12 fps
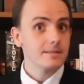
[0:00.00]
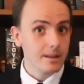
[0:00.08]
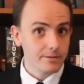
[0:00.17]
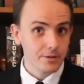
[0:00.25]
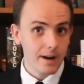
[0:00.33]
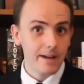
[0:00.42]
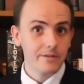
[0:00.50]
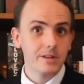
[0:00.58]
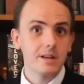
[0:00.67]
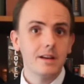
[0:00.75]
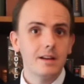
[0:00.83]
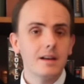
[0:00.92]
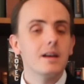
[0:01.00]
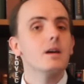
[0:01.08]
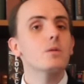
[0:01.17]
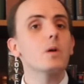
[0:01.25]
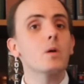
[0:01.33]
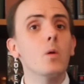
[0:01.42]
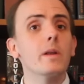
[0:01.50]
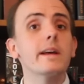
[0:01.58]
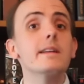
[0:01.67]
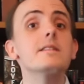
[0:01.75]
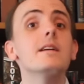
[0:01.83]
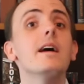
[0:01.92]
We're calling
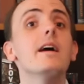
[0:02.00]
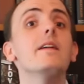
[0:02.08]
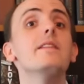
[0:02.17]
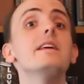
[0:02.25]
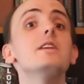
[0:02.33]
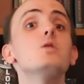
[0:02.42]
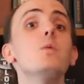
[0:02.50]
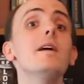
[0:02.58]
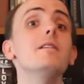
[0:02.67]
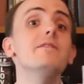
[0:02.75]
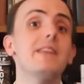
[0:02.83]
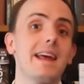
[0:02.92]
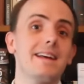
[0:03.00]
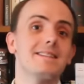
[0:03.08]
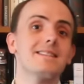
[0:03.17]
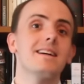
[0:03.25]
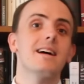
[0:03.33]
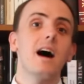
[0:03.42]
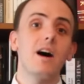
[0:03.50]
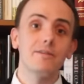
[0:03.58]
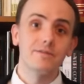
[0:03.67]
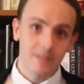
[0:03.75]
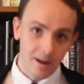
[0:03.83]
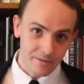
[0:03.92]
it the 12 Days
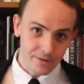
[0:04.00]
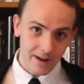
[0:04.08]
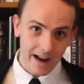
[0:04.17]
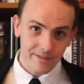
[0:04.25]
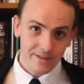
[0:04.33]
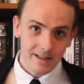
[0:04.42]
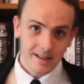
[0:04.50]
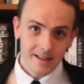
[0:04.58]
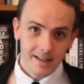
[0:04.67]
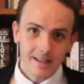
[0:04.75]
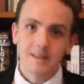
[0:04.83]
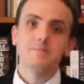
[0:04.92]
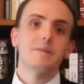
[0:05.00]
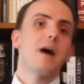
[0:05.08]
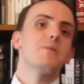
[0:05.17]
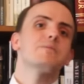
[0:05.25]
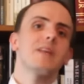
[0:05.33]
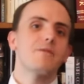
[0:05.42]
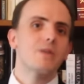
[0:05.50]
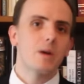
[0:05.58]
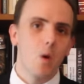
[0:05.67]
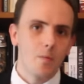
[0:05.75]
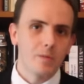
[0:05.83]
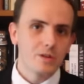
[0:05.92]
of Lovecraft. Now, every
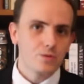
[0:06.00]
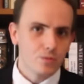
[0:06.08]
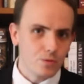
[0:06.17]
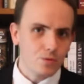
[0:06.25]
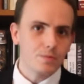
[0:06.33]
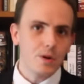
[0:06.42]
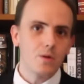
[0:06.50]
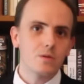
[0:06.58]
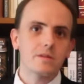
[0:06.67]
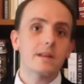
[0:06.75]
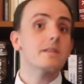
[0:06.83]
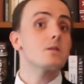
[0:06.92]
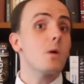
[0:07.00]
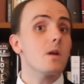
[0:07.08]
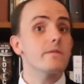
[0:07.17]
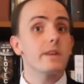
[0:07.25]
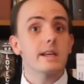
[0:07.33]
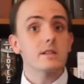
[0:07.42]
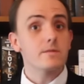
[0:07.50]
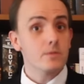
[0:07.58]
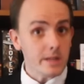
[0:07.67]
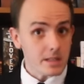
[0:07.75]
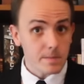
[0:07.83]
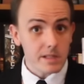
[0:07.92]
gormless rube knows that the 12 Days of
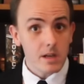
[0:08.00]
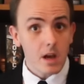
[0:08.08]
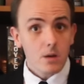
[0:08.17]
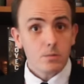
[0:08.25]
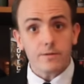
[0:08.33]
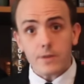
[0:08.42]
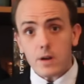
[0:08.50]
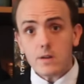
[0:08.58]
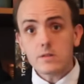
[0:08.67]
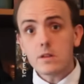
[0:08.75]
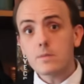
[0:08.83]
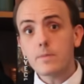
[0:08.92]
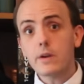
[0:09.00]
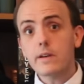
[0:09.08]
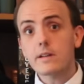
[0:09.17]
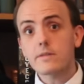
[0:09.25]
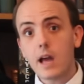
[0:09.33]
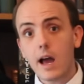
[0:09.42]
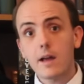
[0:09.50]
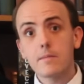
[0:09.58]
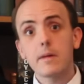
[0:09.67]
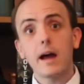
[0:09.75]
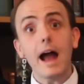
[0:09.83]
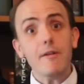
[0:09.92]
Christmas refers to the period of
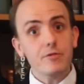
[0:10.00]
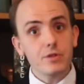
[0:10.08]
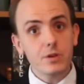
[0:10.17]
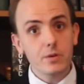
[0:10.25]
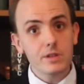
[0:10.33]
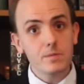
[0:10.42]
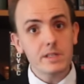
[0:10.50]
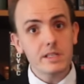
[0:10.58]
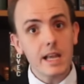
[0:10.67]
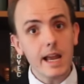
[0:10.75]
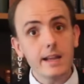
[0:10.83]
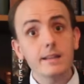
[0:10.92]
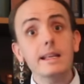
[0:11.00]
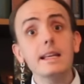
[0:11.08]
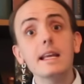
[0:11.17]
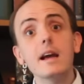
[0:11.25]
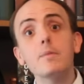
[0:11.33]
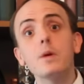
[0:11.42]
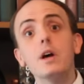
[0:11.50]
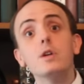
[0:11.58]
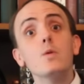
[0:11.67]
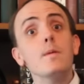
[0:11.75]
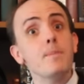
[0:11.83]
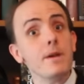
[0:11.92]
time after Christmas Day leading up
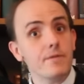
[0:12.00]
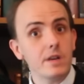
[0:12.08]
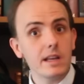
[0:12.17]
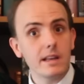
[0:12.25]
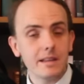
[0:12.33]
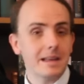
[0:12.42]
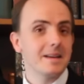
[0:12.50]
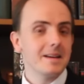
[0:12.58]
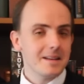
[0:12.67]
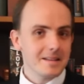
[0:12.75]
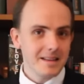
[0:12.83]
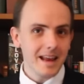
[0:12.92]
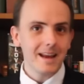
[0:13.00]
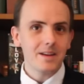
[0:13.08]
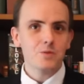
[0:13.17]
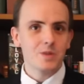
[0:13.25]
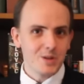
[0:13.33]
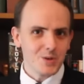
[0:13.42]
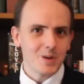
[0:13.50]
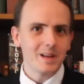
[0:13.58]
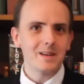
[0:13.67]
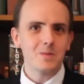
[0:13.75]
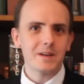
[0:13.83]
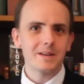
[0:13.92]
to Epiphany, the day
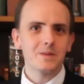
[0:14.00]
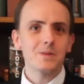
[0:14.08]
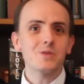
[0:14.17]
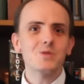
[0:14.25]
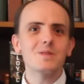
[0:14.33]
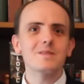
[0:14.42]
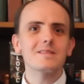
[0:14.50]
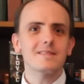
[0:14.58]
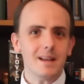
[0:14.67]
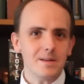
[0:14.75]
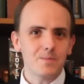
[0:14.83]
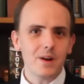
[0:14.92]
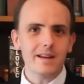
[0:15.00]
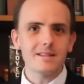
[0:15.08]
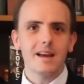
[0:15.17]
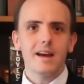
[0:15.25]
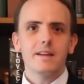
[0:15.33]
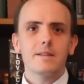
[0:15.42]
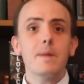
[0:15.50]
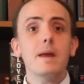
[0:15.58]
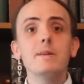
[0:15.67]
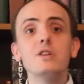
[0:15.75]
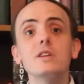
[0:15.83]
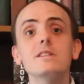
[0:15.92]
traditionally when Christians celebrate the
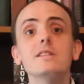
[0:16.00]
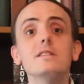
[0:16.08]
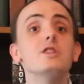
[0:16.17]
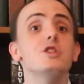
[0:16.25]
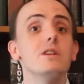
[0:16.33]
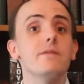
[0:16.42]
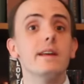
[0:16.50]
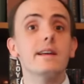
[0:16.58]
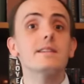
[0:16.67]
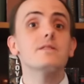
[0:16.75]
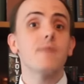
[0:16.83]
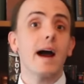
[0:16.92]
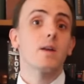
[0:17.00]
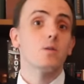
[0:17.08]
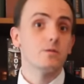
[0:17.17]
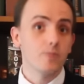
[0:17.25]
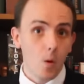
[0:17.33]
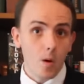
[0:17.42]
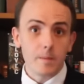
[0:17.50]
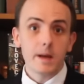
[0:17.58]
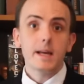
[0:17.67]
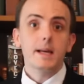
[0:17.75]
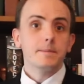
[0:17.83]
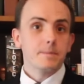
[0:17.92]
baby Jesus achieving his final form,
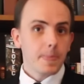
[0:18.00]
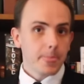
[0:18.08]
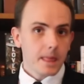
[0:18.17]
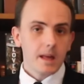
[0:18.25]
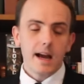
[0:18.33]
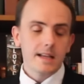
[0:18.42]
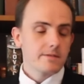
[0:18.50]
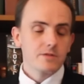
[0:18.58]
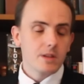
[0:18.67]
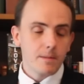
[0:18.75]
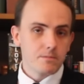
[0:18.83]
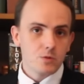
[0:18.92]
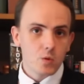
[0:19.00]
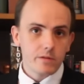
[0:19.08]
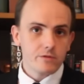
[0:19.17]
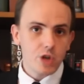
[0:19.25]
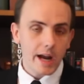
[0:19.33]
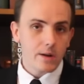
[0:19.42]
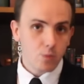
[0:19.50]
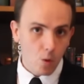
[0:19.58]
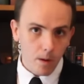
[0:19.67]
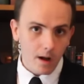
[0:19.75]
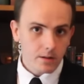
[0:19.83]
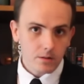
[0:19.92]
as of some sort of giant
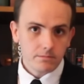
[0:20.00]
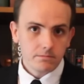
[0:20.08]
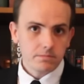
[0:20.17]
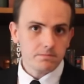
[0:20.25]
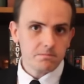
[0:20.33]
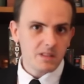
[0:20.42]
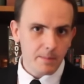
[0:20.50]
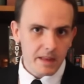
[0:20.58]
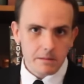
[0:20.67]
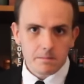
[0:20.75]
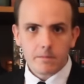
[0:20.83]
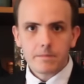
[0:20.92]
robot, something.